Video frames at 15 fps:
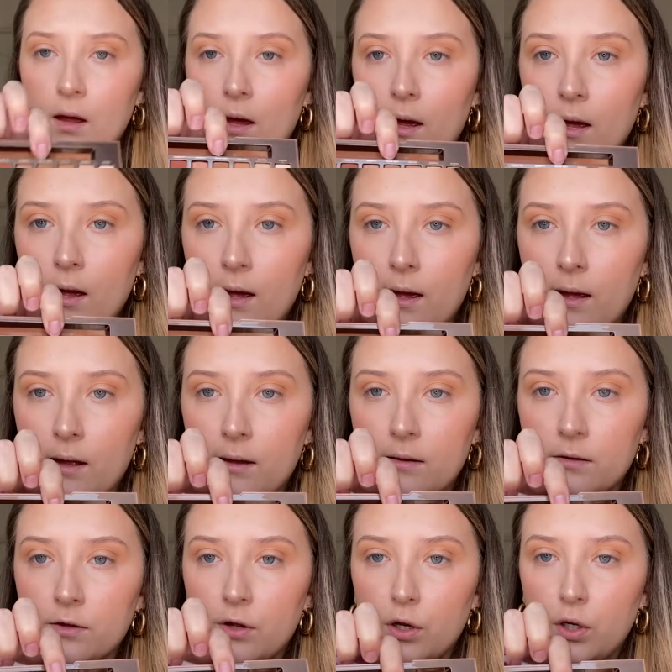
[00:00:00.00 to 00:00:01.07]
And
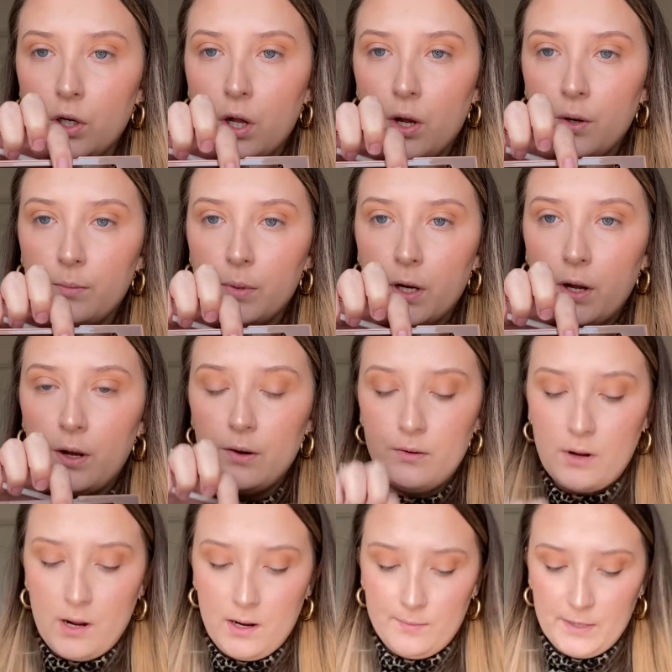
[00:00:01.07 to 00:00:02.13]
low blow,
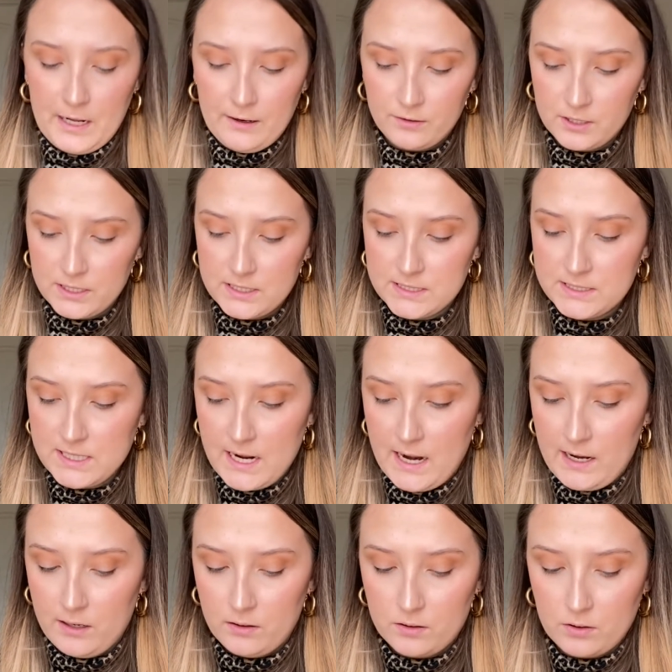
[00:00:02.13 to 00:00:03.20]
I'm now going to
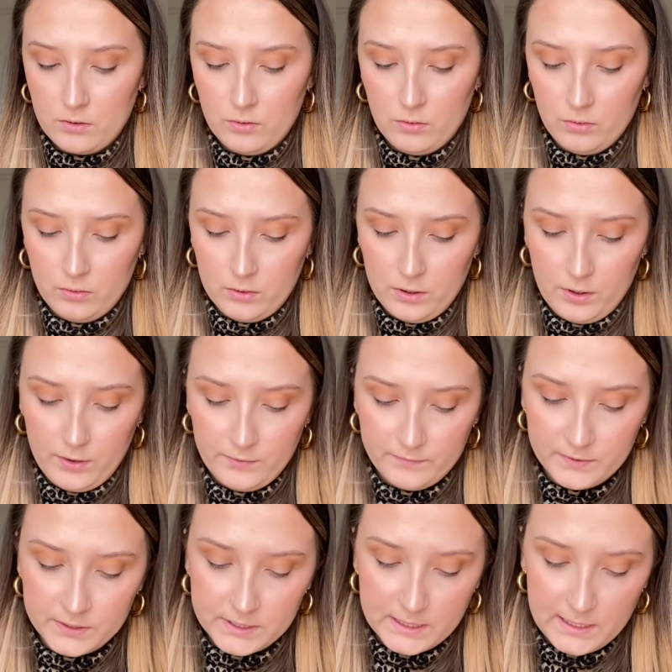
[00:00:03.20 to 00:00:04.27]
take all
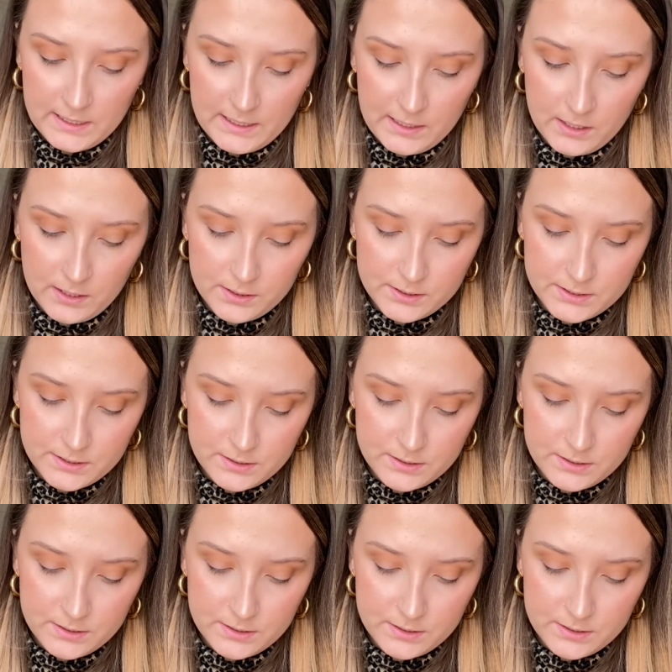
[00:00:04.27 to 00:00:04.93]
over the lid.